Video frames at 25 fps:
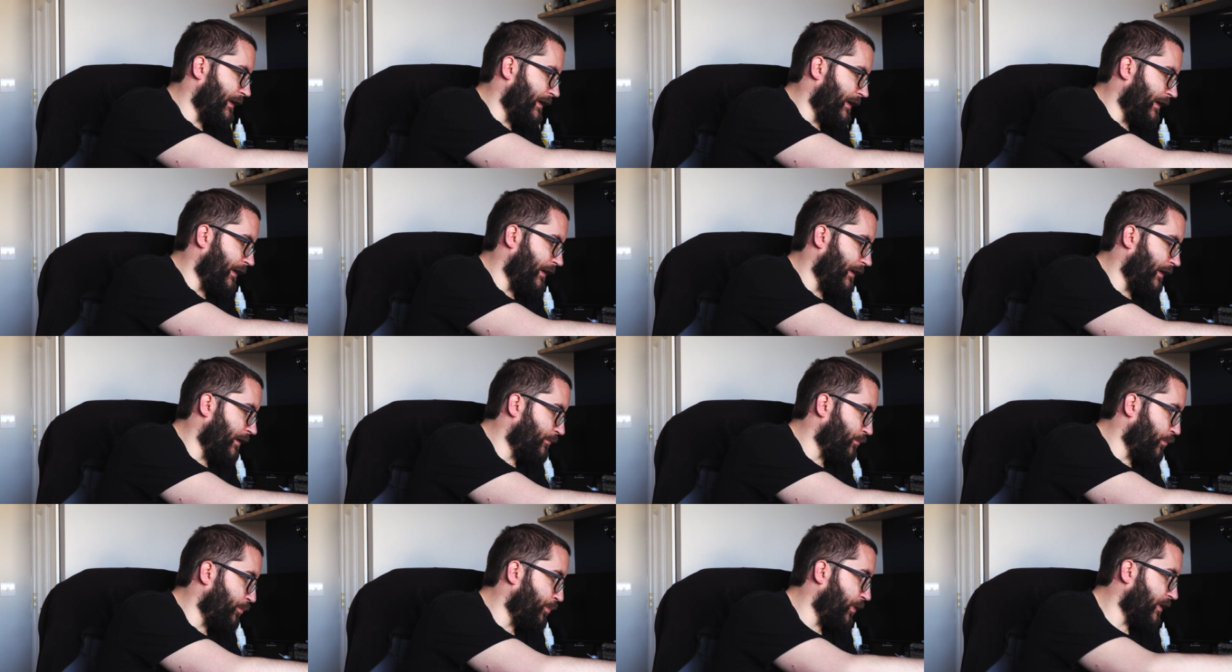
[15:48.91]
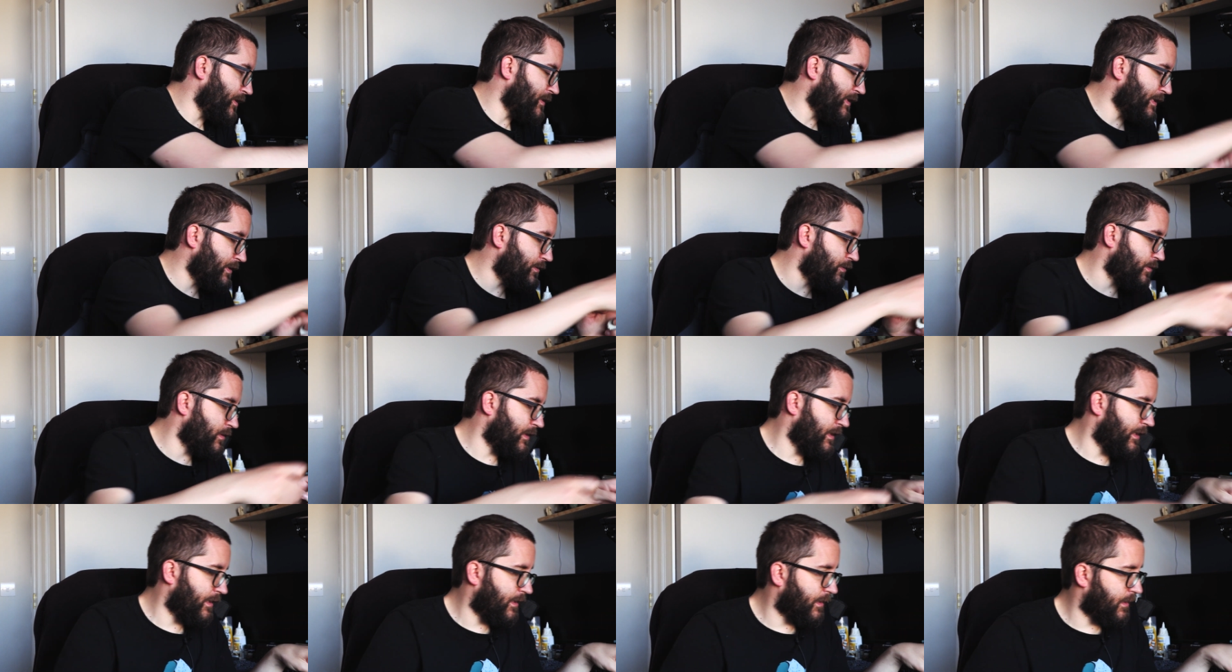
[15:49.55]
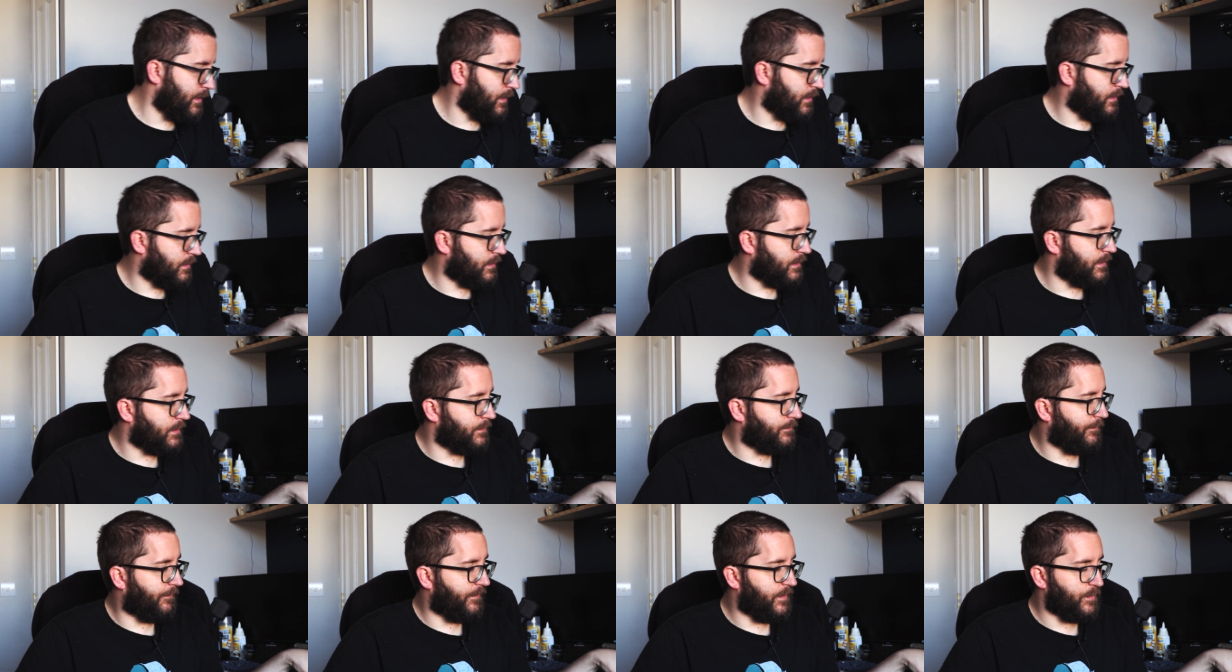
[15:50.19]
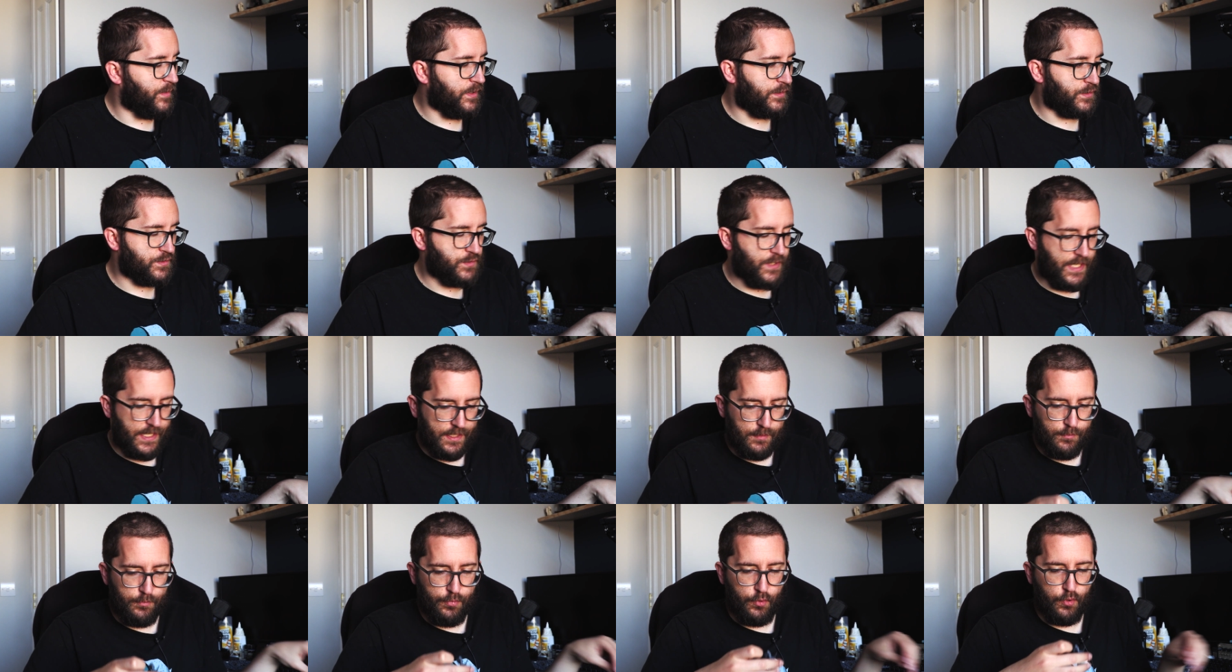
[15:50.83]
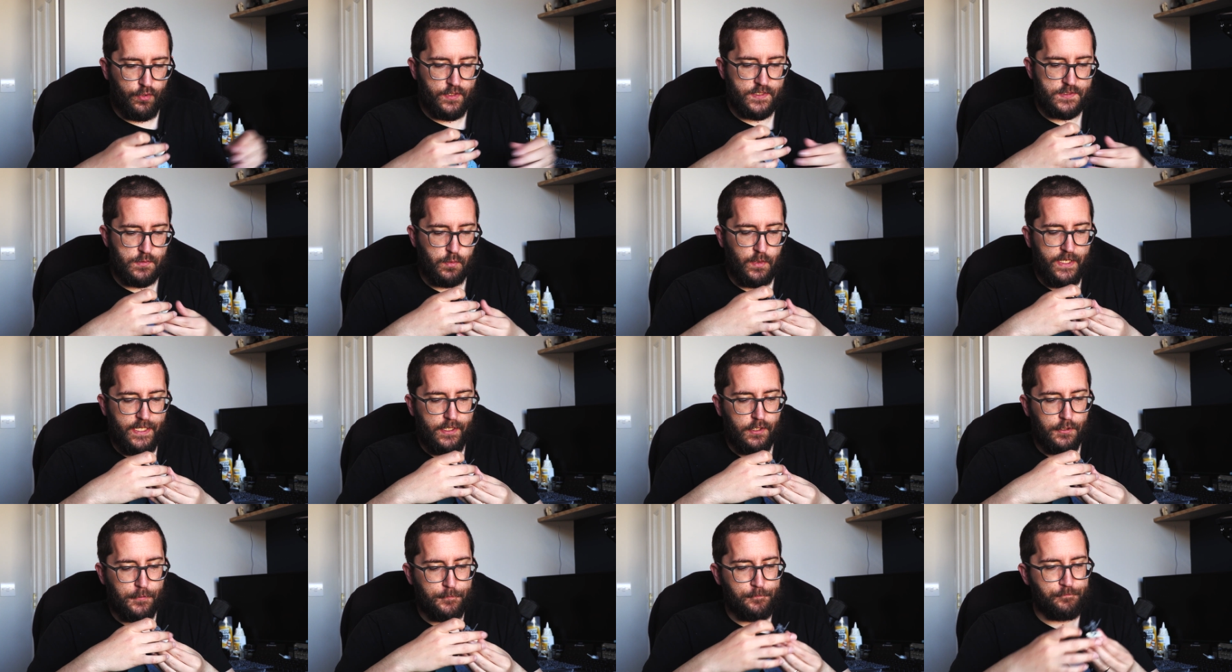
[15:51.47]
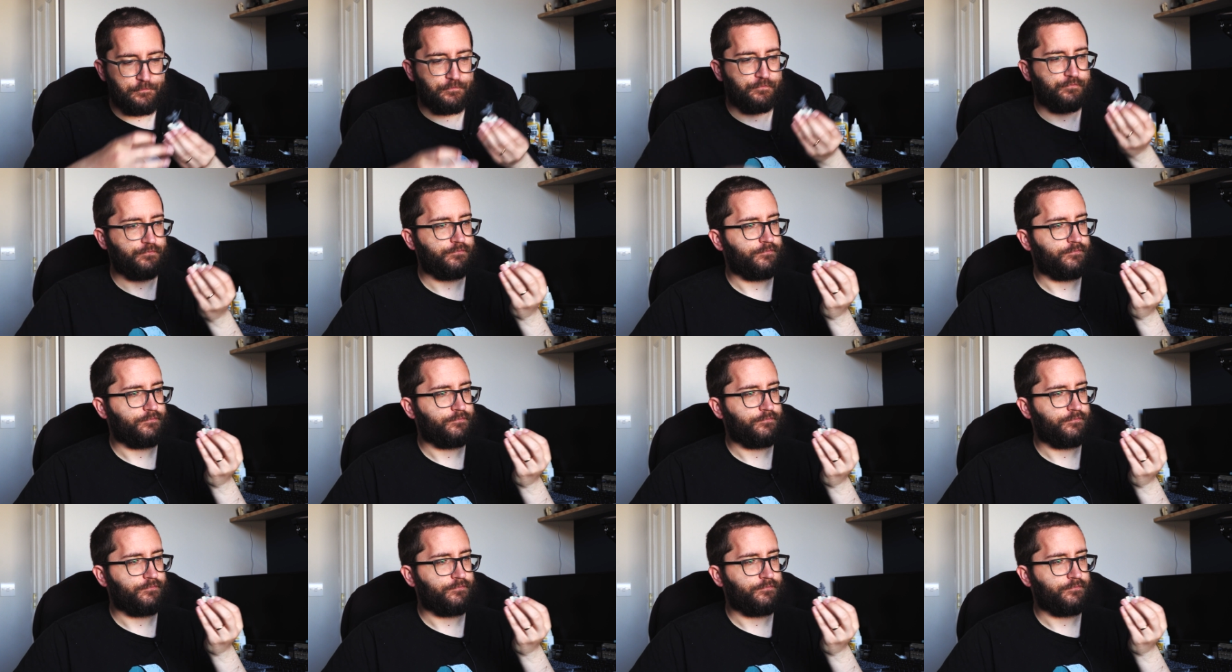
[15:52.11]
I'm about to do the female Dragonborn as well,